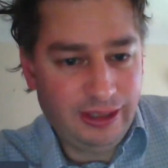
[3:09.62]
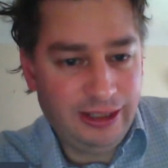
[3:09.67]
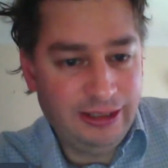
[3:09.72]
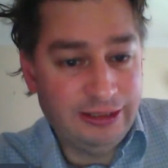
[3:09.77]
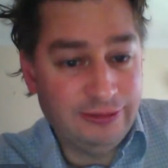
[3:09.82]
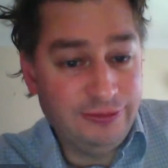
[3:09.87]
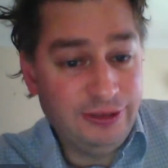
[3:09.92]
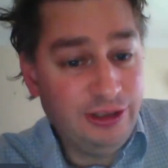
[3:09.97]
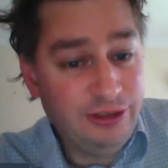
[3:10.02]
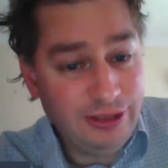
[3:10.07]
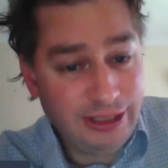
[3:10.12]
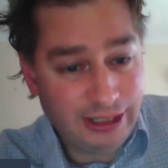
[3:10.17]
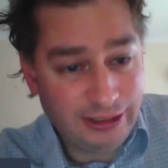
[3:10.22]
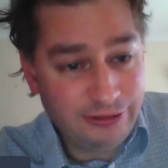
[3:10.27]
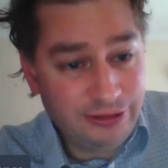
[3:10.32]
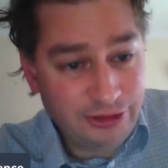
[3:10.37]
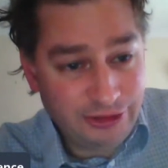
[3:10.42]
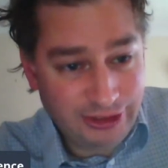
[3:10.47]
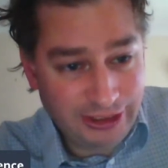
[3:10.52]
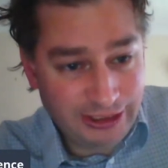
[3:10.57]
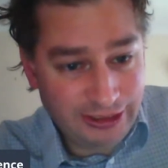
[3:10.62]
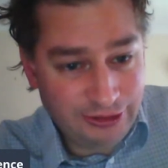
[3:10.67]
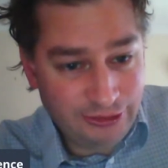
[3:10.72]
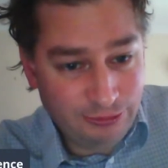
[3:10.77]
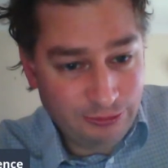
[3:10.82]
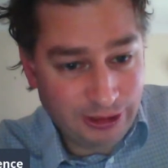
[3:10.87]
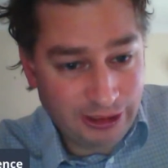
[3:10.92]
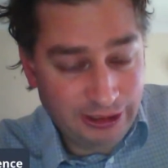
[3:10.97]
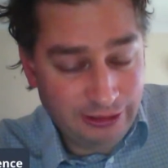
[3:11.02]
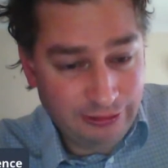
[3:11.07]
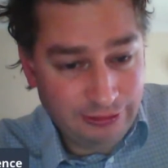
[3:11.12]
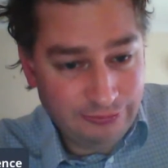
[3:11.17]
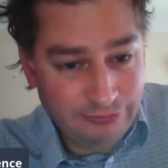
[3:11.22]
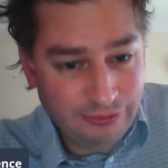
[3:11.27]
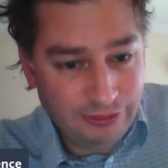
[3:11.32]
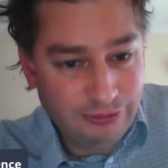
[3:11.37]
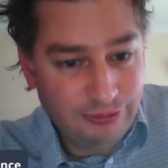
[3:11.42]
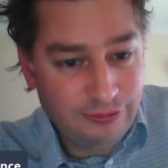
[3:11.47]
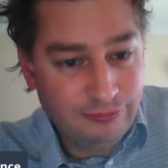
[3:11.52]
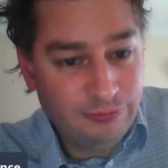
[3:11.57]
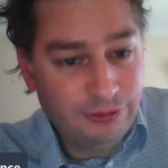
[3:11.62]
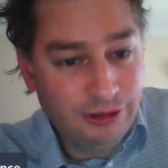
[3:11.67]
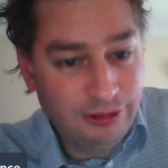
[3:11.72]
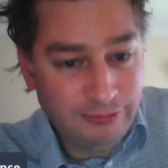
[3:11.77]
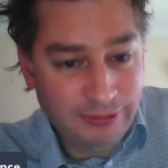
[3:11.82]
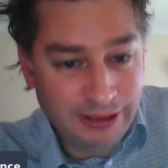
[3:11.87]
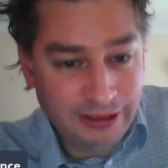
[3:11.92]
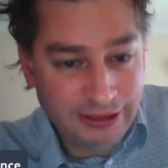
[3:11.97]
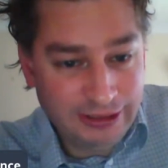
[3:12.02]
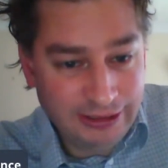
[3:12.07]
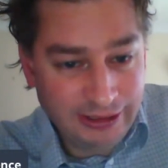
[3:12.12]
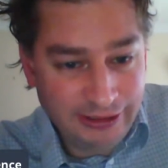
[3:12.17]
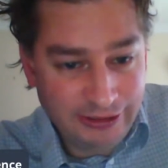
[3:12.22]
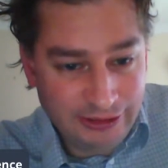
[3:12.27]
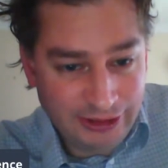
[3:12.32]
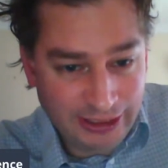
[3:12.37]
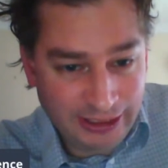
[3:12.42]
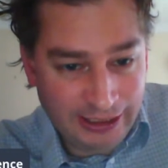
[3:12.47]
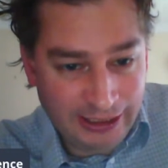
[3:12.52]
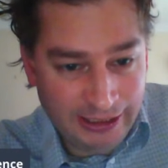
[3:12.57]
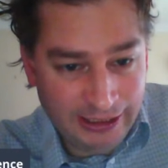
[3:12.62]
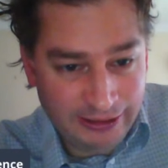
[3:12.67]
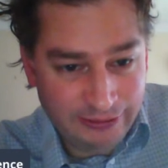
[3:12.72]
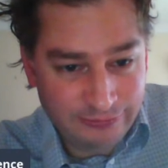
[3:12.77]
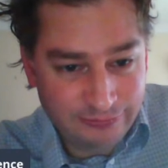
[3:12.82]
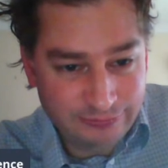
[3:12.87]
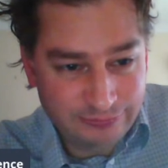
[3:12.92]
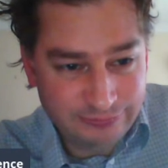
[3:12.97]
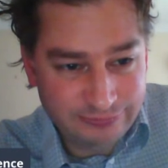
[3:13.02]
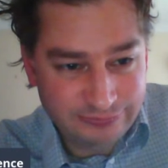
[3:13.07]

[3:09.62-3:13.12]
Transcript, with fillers: and have you noticed it as well? And what am I going to say?